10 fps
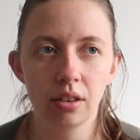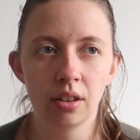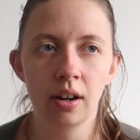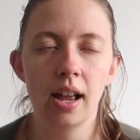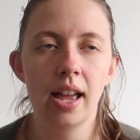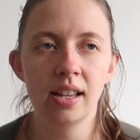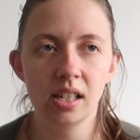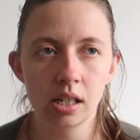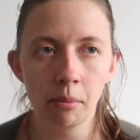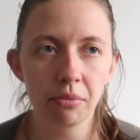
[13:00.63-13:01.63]
that there
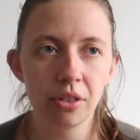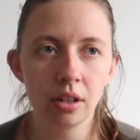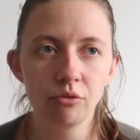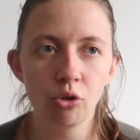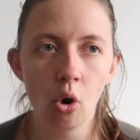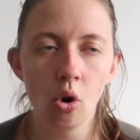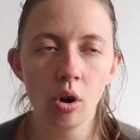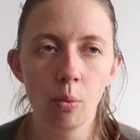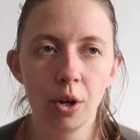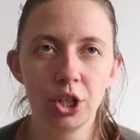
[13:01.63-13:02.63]
is something
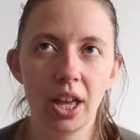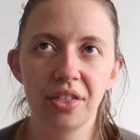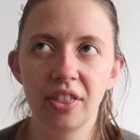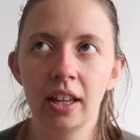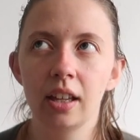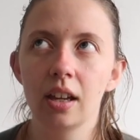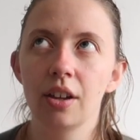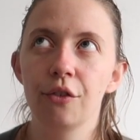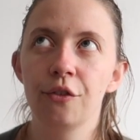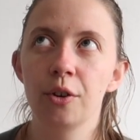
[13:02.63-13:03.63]
wrong, which I think
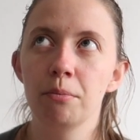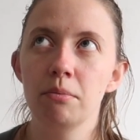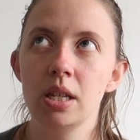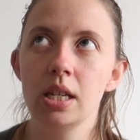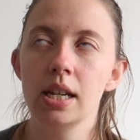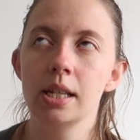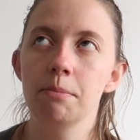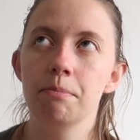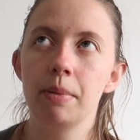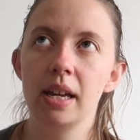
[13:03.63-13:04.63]
for me
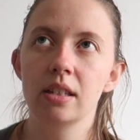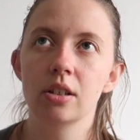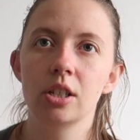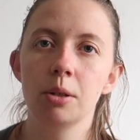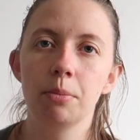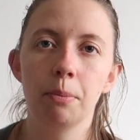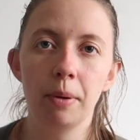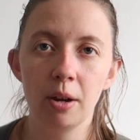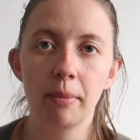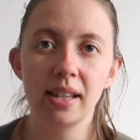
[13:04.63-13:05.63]
is better to
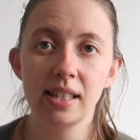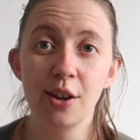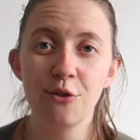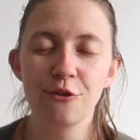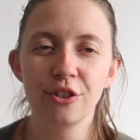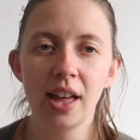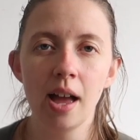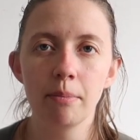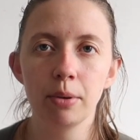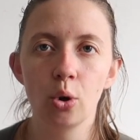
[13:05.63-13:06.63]
prepare myself for
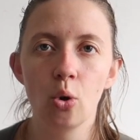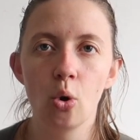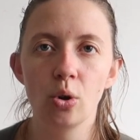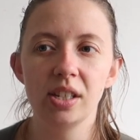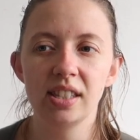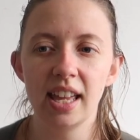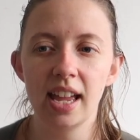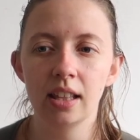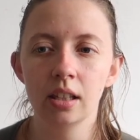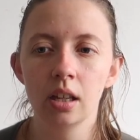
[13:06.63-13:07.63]
that, because
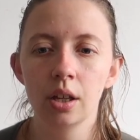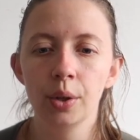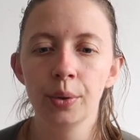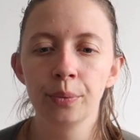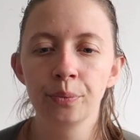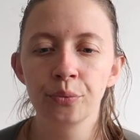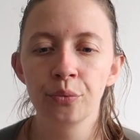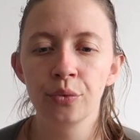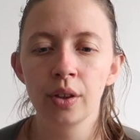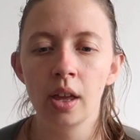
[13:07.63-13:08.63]
then
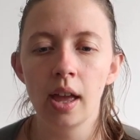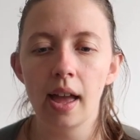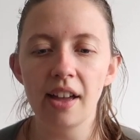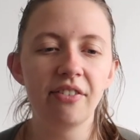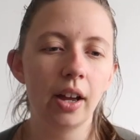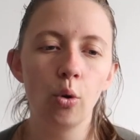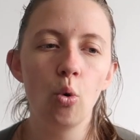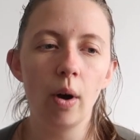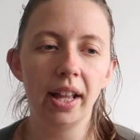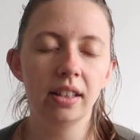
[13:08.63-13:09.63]
if I
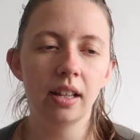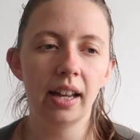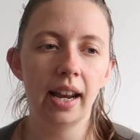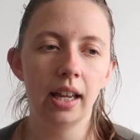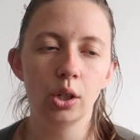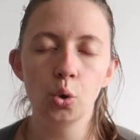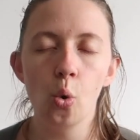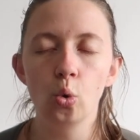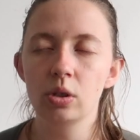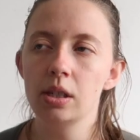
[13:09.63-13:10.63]
go in and I get
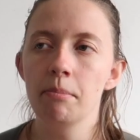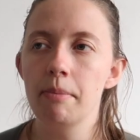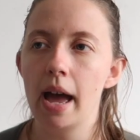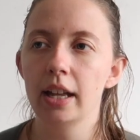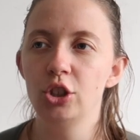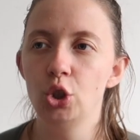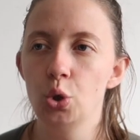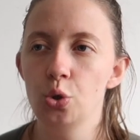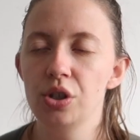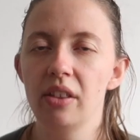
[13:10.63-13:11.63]
told some bad
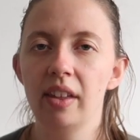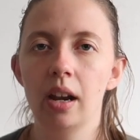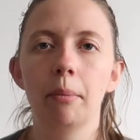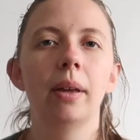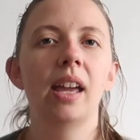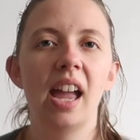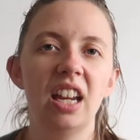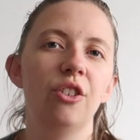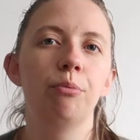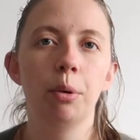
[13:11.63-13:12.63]
news, then I'm
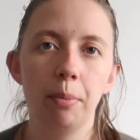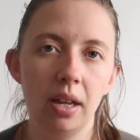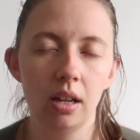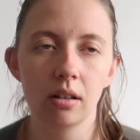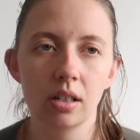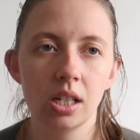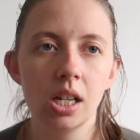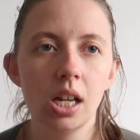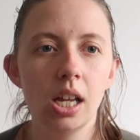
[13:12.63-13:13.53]
kind of prepared